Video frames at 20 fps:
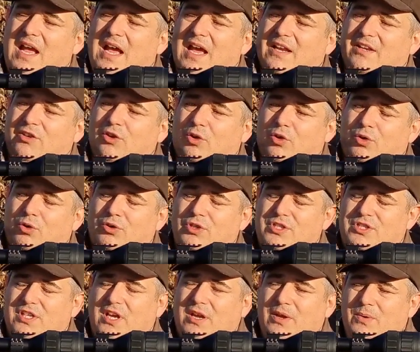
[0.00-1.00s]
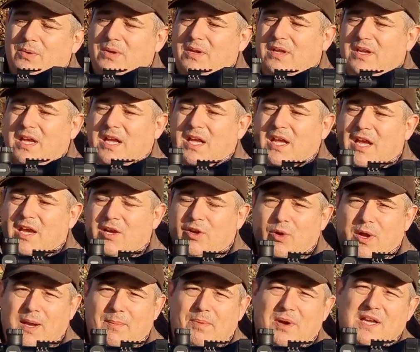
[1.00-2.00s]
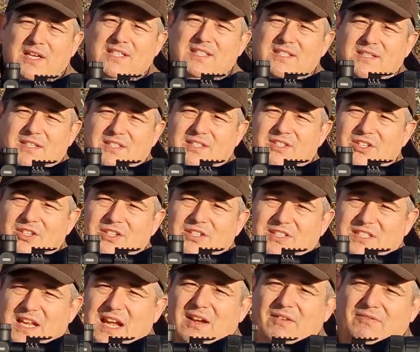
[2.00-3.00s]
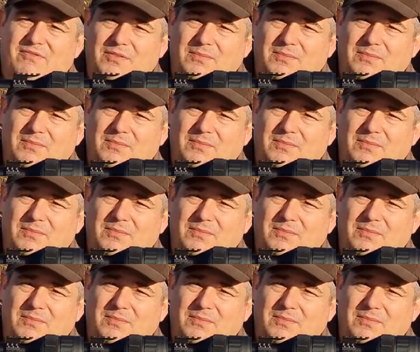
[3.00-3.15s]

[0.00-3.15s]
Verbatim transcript: and also uh, quick press turns that